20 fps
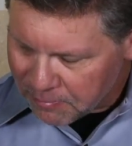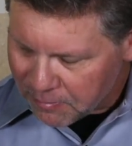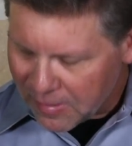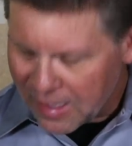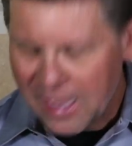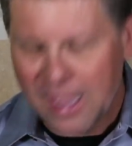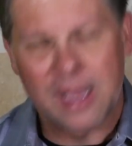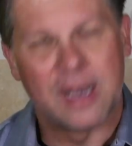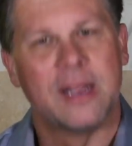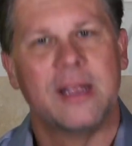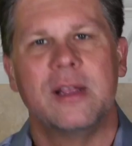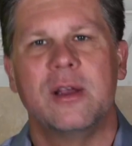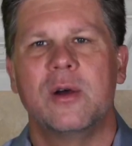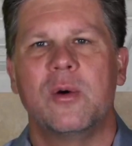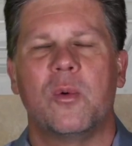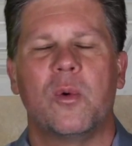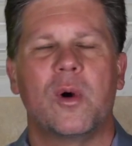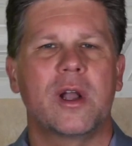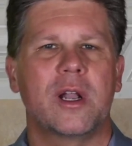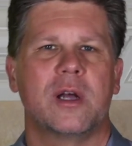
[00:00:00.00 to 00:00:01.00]
Man,
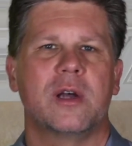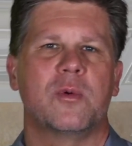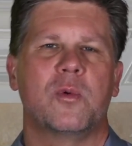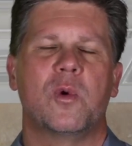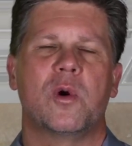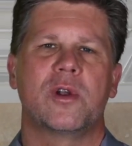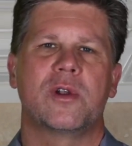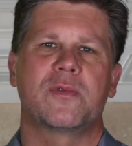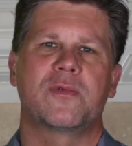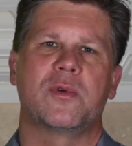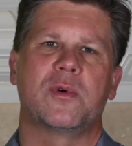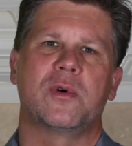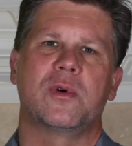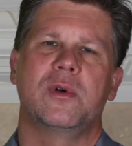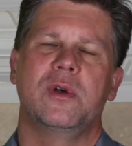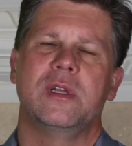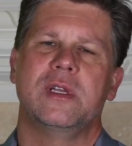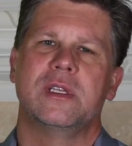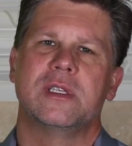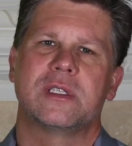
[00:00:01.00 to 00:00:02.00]
what a
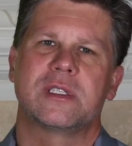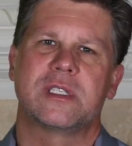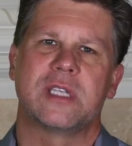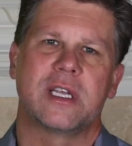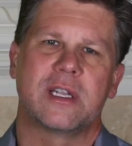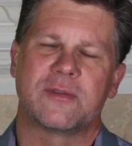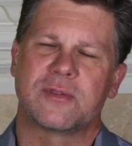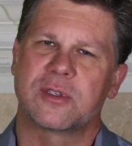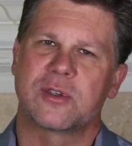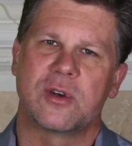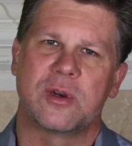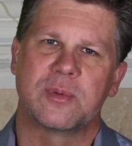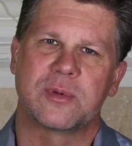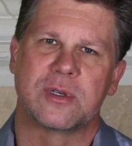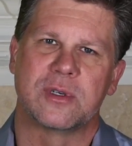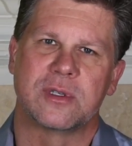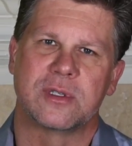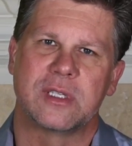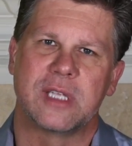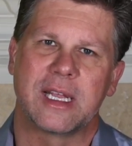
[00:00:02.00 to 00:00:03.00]
wonderful set of
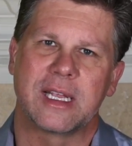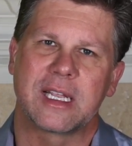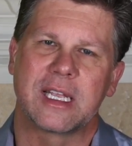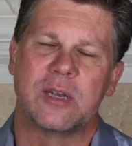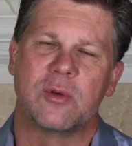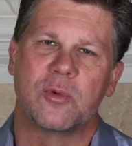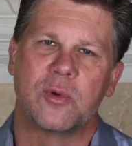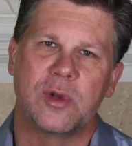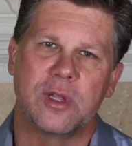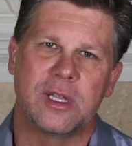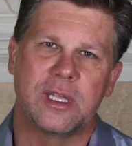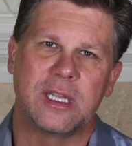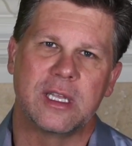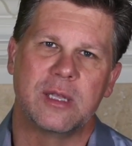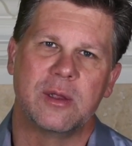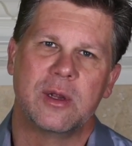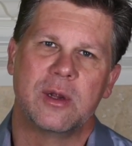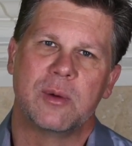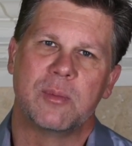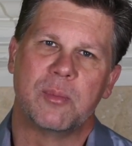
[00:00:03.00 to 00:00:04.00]
scriptures that can
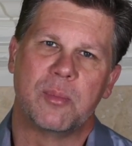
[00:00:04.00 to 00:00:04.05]
really